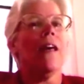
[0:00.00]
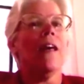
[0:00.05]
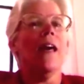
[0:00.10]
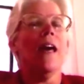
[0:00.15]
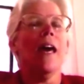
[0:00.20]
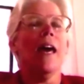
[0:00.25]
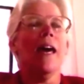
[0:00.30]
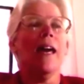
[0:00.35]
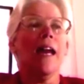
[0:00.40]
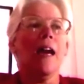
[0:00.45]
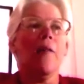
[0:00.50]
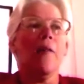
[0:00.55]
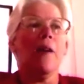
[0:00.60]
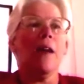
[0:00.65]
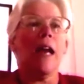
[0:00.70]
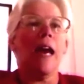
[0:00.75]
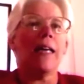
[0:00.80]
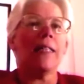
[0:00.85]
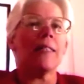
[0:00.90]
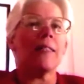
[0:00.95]
And I would
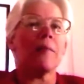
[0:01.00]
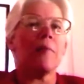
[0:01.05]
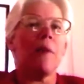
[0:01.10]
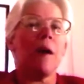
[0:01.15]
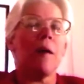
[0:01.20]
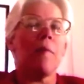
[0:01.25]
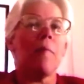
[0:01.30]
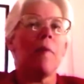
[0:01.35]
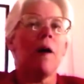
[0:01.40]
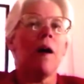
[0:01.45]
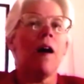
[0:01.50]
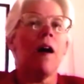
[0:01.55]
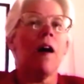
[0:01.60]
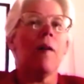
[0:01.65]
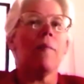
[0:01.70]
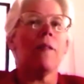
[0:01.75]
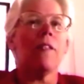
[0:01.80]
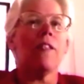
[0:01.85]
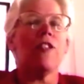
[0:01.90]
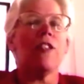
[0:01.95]
ask my mom,
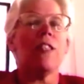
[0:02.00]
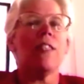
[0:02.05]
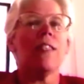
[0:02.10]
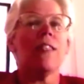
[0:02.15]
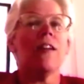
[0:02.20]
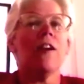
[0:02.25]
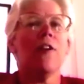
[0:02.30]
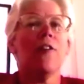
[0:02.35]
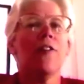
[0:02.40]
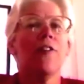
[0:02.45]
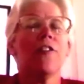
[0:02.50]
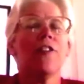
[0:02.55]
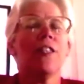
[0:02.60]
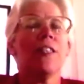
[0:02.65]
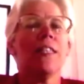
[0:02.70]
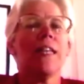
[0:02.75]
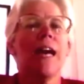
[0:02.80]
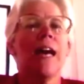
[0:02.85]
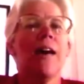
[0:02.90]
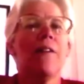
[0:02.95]
and she said, oh, you're just
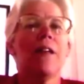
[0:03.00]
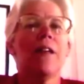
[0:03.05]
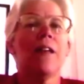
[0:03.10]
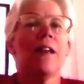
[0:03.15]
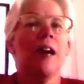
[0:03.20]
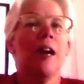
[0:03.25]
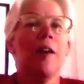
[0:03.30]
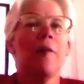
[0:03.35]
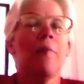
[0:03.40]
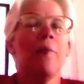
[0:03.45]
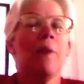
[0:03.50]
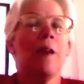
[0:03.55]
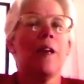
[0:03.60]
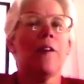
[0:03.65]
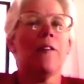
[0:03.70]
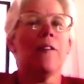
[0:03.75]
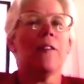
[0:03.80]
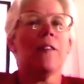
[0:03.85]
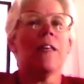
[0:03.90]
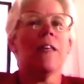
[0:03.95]
having
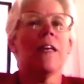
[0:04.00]
nightmares.